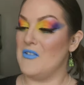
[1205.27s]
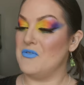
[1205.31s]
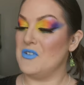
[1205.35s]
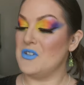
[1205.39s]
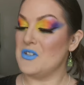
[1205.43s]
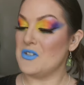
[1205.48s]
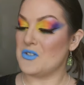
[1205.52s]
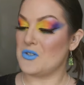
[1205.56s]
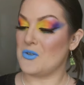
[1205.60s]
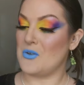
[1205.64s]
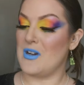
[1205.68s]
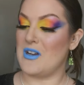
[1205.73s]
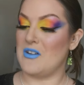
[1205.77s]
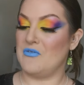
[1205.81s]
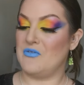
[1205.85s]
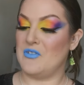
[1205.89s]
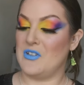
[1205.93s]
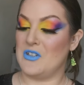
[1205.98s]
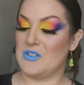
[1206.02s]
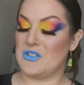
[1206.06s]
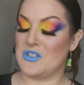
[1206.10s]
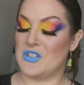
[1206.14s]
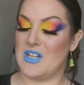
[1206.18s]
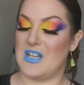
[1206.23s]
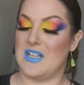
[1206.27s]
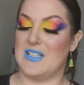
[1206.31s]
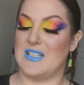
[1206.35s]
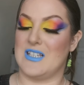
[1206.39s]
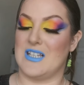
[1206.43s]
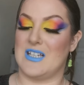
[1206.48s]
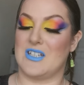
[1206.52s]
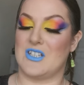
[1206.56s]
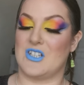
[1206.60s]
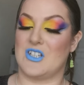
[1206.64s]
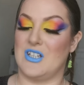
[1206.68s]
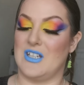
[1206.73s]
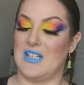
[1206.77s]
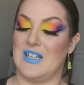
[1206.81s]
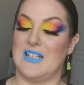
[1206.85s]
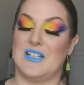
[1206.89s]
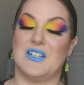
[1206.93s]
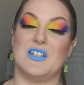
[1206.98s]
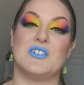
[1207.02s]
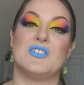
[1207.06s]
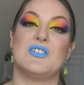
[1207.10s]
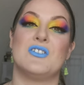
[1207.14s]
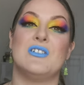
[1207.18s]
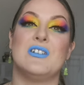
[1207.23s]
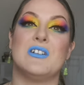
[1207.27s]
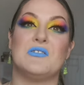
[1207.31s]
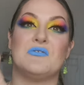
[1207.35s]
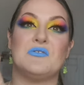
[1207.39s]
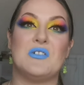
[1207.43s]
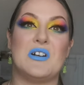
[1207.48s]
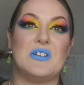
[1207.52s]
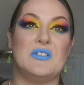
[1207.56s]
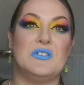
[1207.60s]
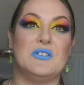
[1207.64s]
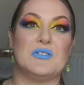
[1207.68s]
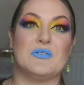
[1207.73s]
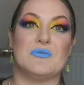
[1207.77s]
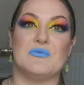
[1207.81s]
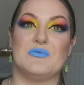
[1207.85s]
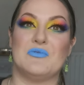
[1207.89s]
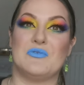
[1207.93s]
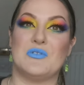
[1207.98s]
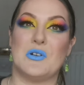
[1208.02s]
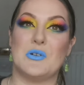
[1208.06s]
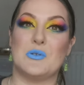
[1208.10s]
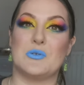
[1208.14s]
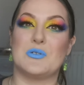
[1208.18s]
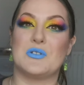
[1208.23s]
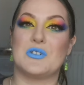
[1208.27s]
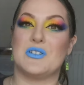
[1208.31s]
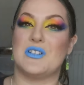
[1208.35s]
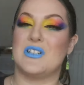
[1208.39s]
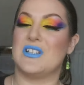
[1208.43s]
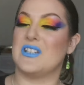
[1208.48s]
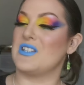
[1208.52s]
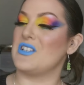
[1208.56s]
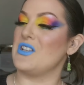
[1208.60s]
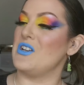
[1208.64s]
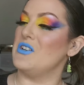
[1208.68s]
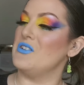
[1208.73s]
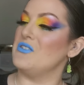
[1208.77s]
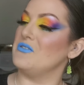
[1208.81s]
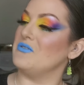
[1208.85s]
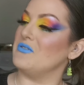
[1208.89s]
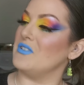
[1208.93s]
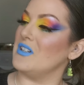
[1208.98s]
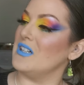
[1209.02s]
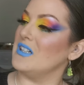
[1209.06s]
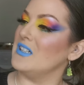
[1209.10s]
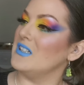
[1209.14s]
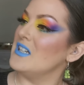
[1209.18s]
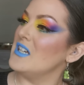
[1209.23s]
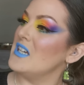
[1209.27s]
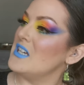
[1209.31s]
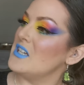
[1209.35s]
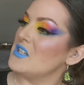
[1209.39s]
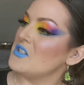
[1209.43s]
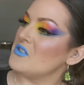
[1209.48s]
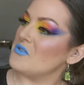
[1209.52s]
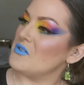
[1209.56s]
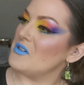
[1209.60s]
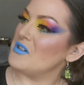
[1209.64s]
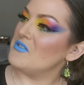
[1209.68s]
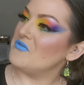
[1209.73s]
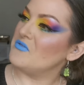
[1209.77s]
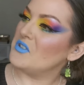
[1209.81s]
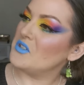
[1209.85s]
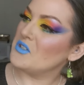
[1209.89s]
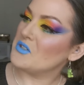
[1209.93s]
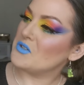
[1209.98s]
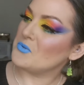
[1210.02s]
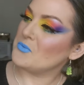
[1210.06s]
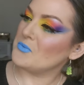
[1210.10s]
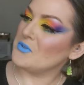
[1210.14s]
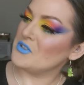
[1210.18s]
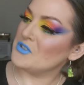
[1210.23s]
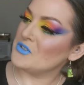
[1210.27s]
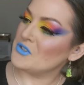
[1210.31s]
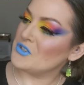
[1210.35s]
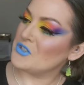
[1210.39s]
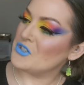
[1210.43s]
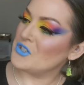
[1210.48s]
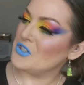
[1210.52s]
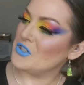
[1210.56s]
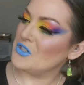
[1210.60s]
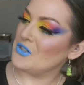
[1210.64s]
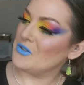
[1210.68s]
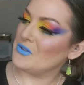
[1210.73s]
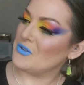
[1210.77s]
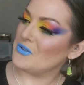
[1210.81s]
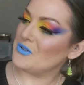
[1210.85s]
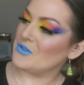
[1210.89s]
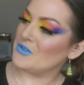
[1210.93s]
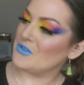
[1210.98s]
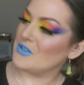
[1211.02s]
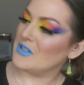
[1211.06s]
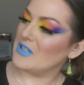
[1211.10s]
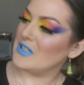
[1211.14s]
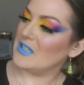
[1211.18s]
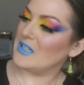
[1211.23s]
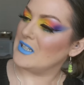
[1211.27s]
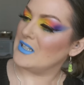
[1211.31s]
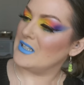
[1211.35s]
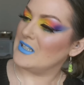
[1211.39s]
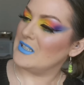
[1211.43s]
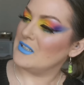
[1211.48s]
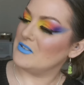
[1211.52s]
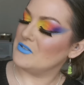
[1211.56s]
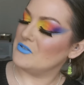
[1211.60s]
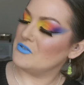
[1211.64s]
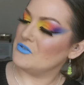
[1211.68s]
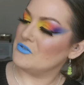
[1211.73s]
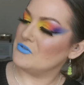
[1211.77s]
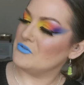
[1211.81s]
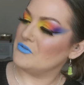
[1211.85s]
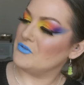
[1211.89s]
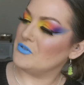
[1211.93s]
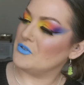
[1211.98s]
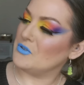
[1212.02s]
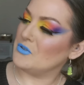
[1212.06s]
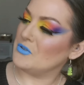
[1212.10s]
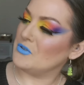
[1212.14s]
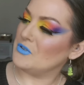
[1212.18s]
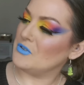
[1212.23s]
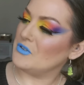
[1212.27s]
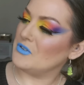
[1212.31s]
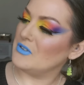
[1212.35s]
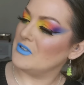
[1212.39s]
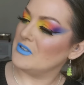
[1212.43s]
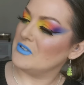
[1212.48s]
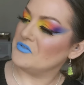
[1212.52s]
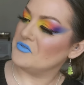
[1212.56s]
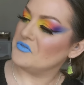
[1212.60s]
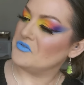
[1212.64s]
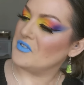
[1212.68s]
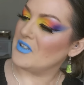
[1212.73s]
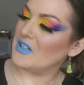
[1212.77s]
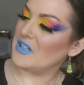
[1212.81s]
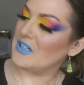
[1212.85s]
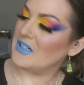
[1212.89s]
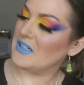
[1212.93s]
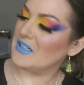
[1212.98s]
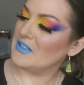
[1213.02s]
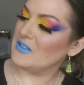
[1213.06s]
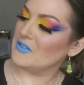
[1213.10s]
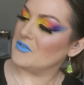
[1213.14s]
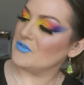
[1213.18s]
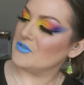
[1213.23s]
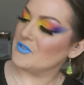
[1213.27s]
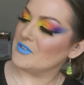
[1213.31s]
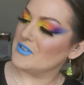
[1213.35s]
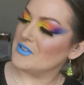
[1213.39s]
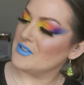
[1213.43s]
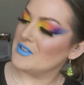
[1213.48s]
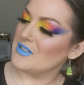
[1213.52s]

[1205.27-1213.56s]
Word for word: I've used quite a few shades actually, and I do love how you can fold this over. So I've used one, two, three, four, five,